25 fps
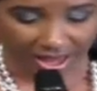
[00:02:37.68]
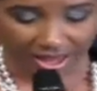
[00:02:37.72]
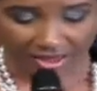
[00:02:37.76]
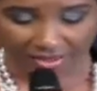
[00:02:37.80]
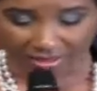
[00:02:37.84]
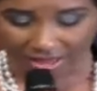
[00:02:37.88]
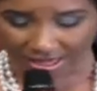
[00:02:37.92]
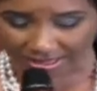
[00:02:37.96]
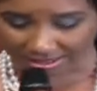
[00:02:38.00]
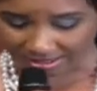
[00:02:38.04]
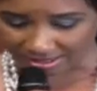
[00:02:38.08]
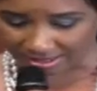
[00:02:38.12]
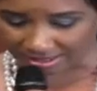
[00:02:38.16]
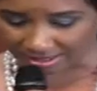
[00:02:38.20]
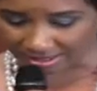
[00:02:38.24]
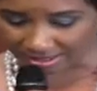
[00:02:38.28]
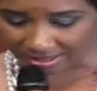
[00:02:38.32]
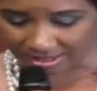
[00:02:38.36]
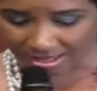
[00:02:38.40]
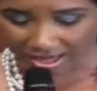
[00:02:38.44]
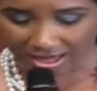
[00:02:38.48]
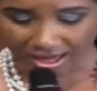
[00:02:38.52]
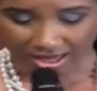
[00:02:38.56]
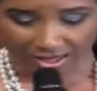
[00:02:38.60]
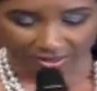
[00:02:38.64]
That is,
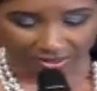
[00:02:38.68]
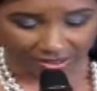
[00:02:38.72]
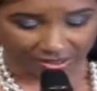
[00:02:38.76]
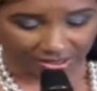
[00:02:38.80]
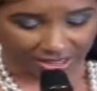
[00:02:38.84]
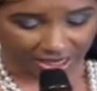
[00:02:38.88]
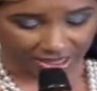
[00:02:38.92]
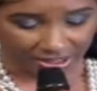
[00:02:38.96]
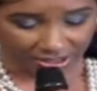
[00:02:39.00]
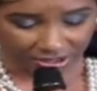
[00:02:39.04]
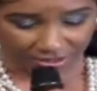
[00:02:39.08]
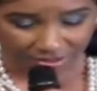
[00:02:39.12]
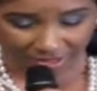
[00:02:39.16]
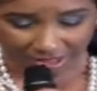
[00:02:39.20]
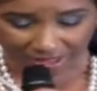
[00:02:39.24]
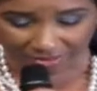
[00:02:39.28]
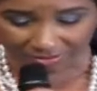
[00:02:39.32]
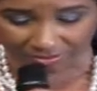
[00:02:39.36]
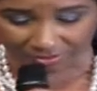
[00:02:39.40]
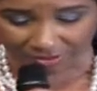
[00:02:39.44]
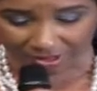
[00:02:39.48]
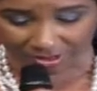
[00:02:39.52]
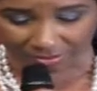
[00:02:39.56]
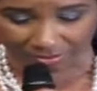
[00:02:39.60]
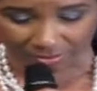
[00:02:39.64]
the Nigerian
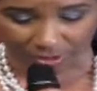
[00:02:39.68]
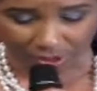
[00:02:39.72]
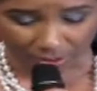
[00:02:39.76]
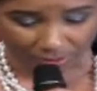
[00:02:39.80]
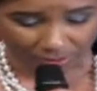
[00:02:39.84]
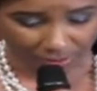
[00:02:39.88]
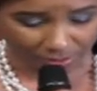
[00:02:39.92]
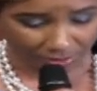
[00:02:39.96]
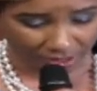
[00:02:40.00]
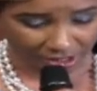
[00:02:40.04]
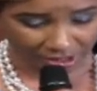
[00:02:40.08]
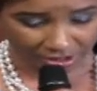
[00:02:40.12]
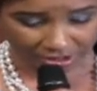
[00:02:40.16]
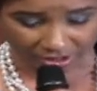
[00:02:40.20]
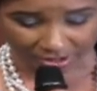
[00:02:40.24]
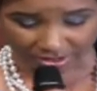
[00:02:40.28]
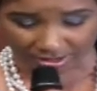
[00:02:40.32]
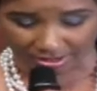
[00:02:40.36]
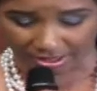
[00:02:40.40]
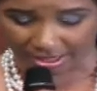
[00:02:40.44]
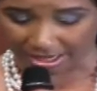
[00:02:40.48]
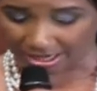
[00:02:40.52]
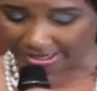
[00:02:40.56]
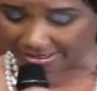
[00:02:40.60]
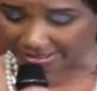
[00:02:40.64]
Film
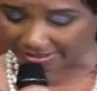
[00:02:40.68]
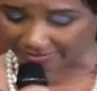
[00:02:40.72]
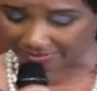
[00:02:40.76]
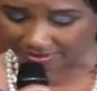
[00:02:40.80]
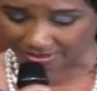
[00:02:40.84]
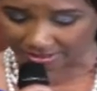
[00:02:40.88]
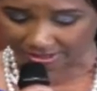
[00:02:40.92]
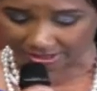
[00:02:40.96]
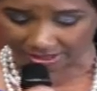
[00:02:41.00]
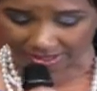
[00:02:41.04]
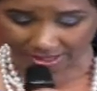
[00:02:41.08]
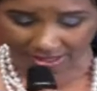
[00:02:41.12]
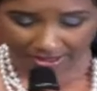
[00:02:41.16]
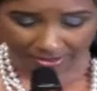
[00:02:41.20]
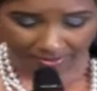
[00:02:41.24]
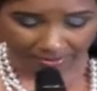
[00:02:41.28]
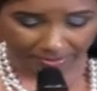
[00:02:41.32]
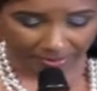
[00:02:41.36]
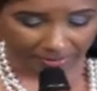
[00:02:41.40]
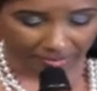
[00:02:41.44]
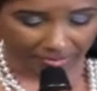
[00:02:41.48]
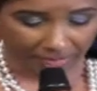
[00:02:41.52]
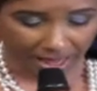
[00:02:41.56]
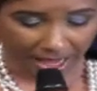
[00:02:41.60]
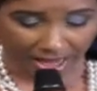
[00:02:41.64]
Corporation, NFC,
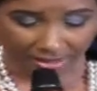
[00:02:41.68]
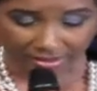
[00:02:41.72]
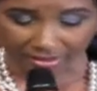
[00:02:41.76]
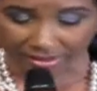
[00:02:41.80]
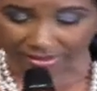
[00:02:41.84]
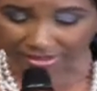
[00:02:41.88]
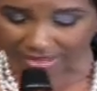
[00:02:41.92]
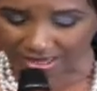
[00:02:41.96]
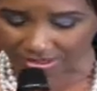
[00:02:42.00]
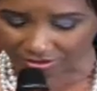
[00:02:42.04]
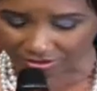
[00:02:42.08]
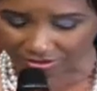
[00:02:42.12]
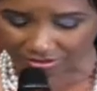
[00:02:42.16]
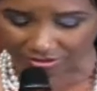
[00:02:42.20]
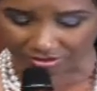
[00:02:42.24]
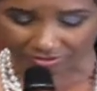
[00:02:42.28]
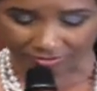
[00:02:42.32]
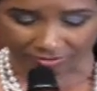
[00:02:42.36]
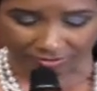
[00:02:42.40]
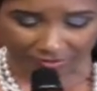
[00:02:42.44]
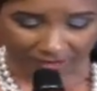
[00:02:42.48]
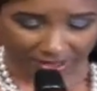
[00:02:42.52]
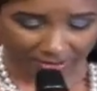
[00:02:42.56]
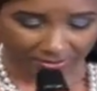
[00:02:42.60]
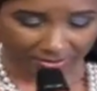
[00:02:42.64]
and the National
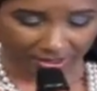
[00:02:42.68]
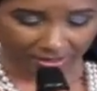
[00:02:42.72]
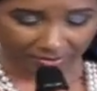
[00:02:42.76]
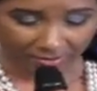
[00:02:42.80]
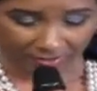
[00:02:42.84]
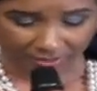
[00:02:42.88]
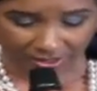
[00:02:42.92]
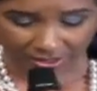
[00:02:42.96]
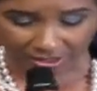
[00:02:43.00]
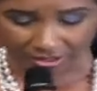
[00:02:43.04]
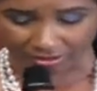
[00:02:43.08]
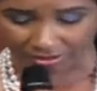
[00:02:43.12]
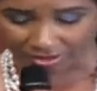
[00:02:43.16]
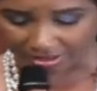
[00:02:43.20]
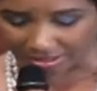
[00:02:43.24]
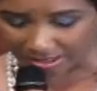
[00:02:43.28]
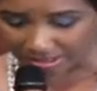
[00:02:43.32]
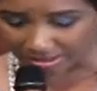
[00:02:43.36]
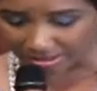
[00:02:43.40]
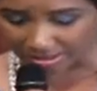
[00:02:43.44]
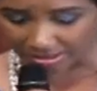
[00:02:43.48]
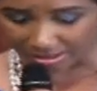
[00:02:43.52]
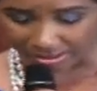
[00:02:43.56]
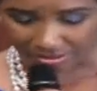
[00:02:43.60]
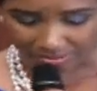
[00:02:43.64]
Film and Video
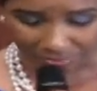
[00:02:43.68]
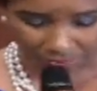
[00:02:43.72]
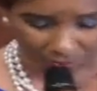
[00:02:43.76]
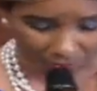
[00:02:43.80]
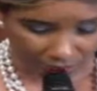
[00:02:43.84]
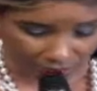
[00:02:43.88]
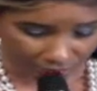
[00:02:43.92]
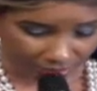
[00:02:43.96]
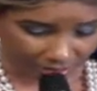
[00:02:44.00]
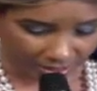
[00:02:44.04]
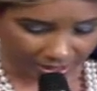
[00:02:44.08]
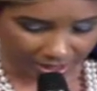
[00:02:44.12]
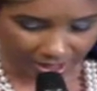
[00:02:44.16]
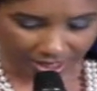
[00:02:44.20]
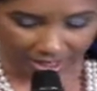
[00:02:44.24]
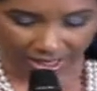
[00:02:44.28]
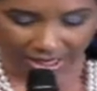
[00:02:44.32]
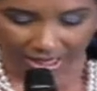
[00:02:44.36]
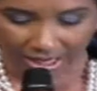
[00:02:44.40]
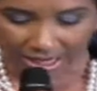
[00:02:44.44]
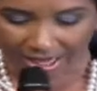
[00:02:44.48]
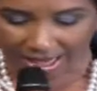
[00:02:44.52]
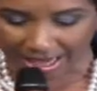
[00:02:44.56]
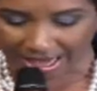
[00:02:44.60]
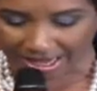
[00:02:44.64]
Censors Board,
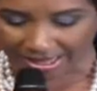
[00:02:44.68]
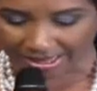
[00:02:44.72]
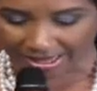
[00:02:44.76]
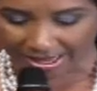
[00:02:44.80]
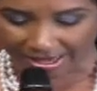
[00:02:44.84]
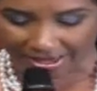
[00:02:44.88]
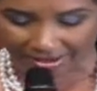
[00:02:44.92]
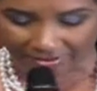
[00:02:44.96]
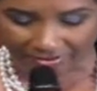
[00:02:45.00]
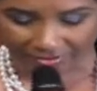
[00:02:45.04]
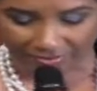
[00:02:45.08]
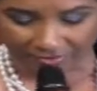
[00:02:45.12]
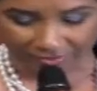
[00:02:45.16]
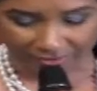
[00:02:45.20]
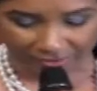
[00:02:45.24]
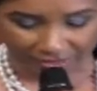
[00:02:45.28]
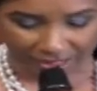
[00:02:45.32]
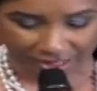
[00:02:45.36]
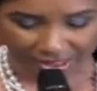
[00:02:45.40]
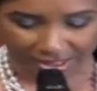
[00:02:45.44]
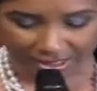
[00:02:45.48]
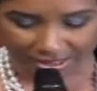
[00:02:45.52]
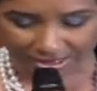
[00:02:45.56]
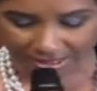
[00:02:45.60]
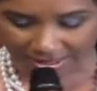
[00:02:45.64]

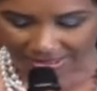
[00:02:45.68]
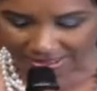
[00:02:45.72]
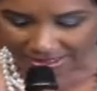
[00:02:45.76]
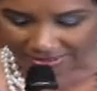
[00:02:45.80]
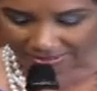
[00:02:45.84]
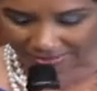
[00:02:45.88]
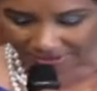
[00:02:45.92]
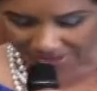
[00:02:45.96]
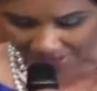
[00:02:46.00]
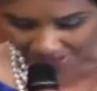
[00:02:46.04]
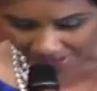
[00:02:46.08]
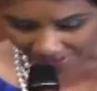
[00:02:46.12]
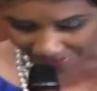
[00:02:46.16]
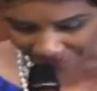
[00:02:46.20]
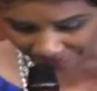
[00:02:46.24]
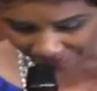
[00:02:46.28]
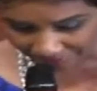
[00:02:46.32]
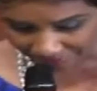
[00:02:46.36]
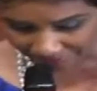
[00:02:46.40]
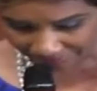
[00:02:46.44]
NFVCB.